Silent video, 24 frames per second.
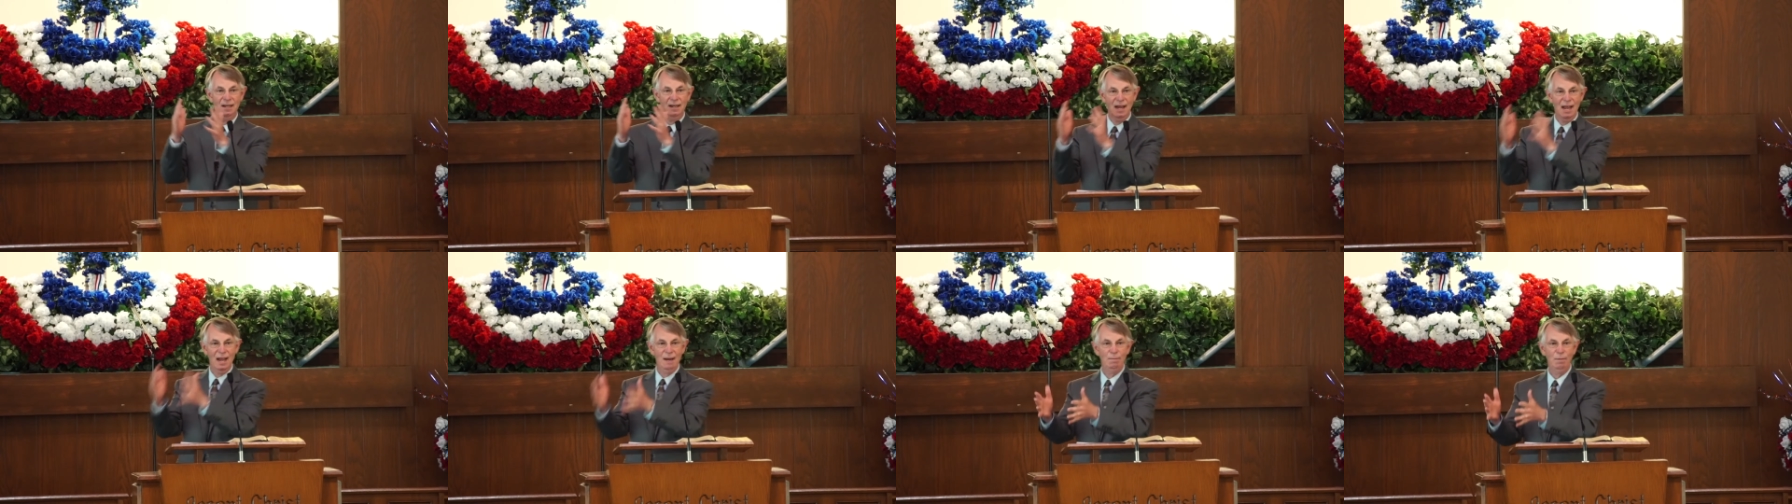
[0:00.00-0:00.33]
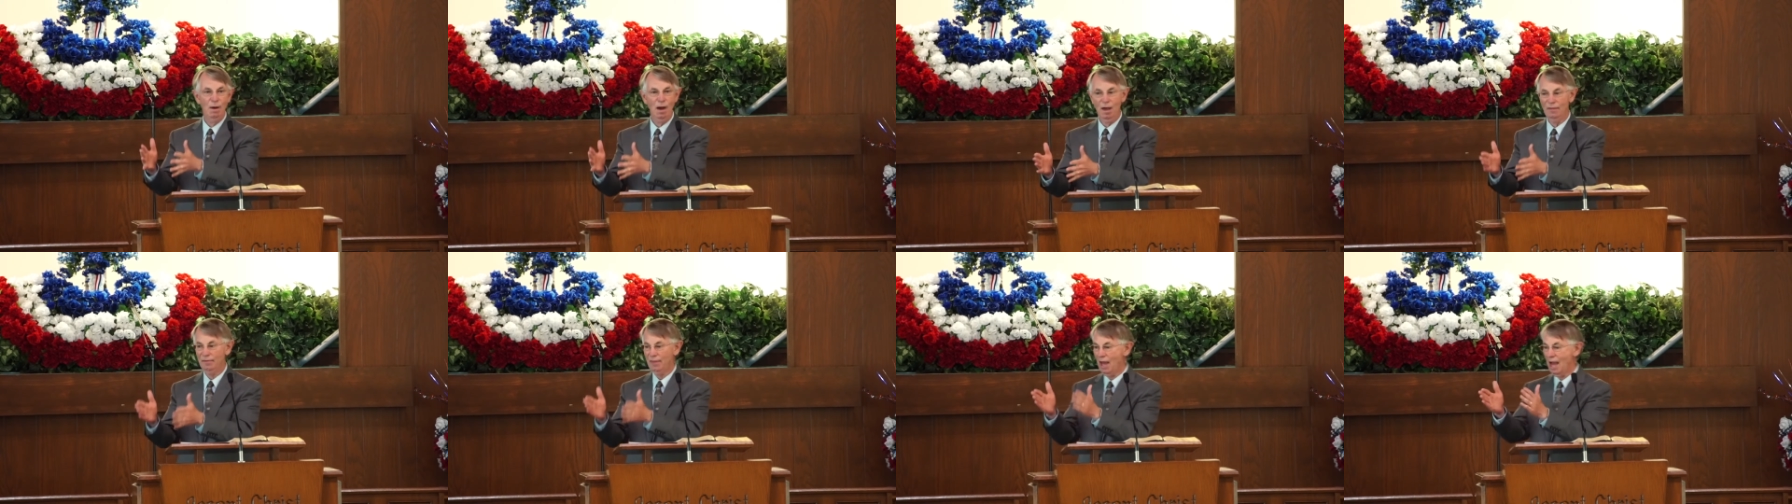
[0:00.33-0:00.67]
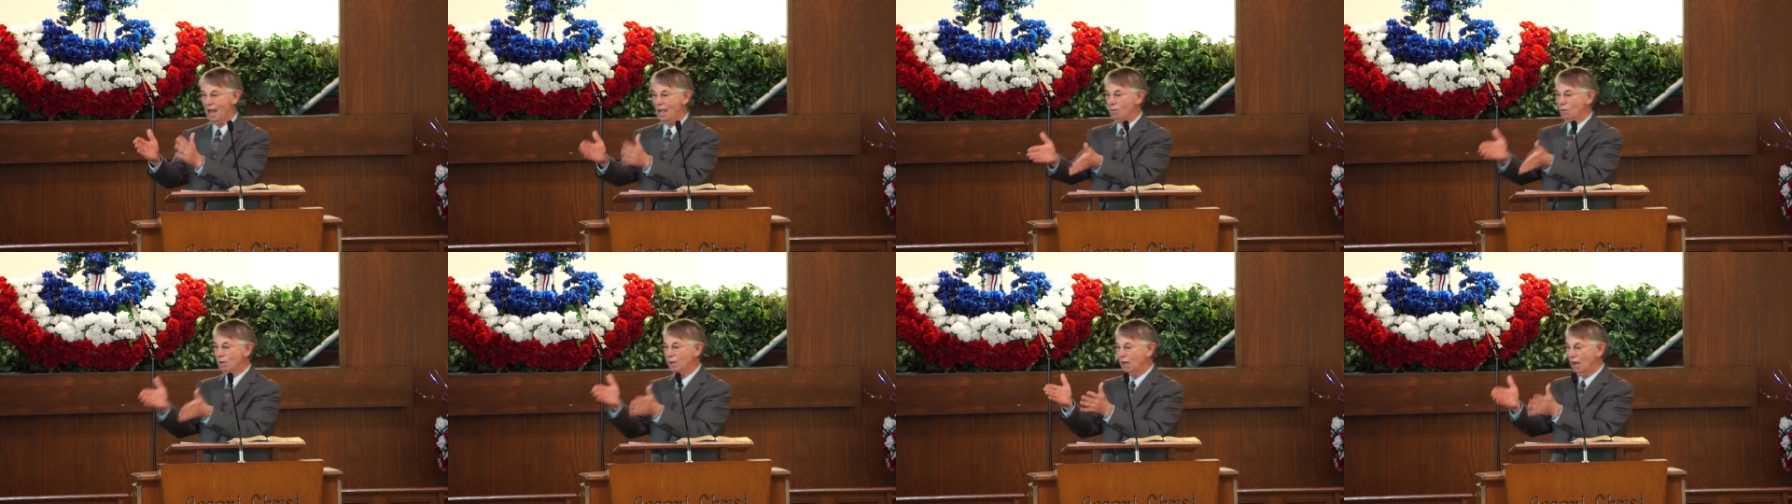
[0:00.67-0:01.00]
Naboth,
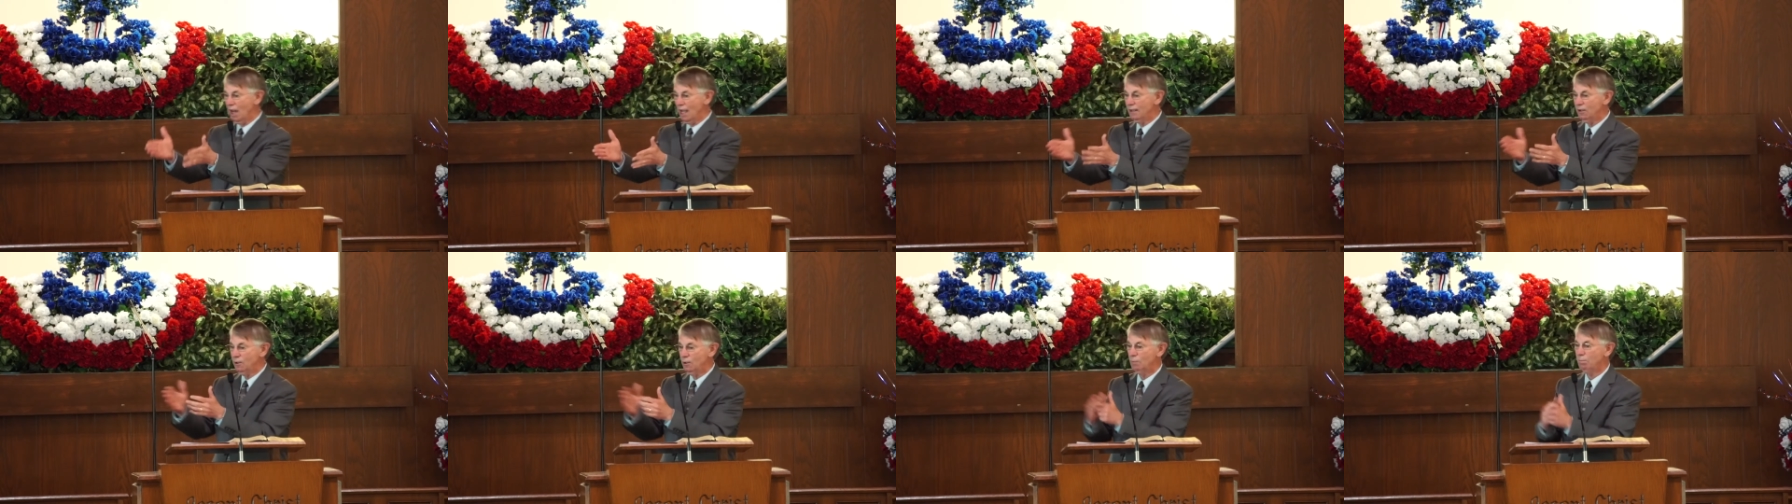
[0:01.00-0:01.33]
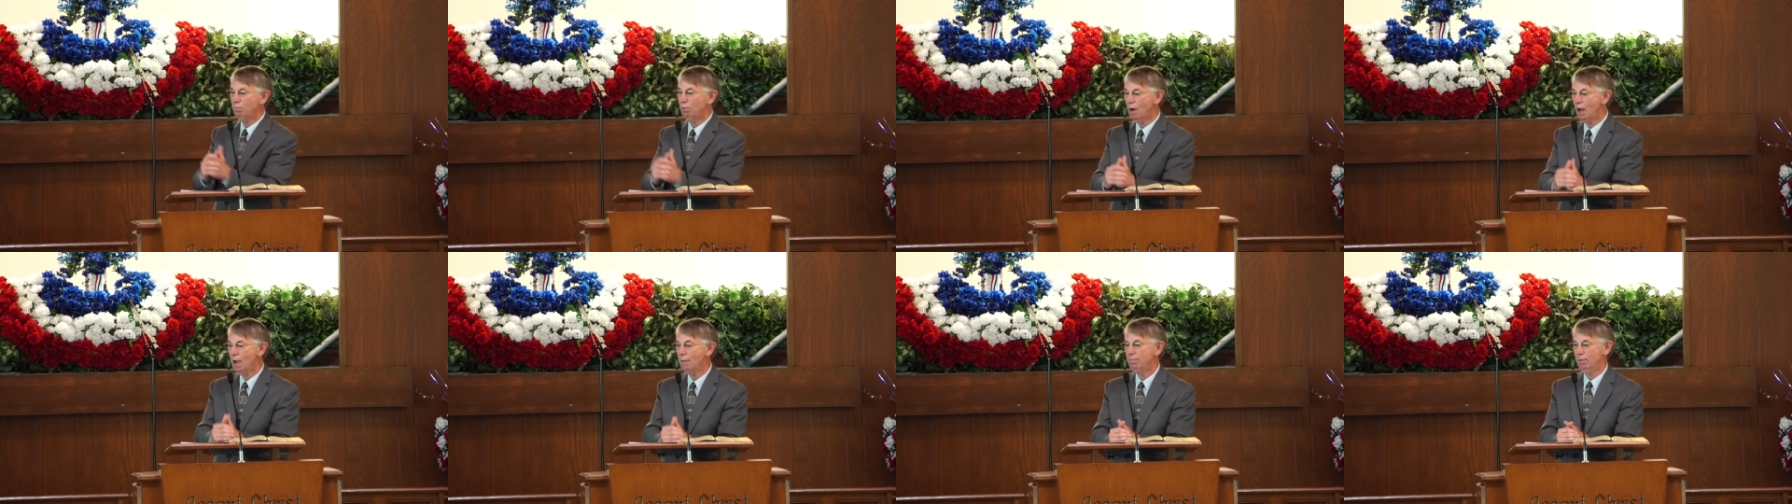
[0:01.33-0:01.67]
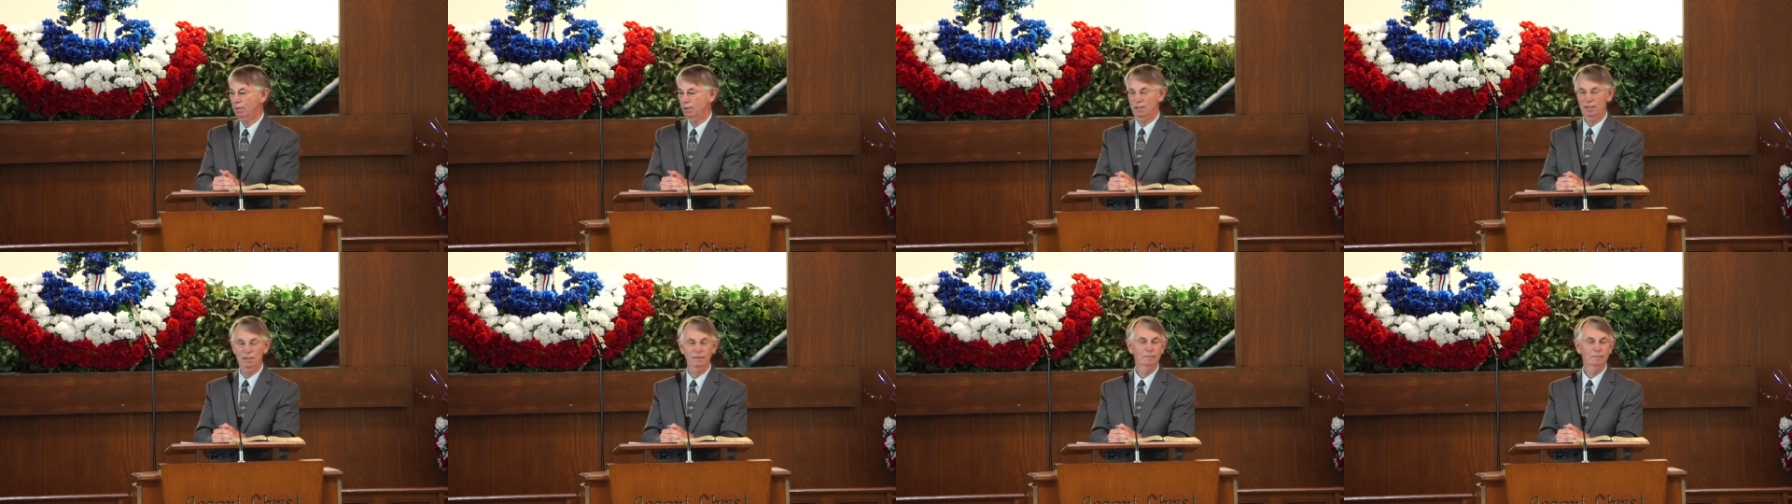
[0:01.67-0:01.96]
I would like your property.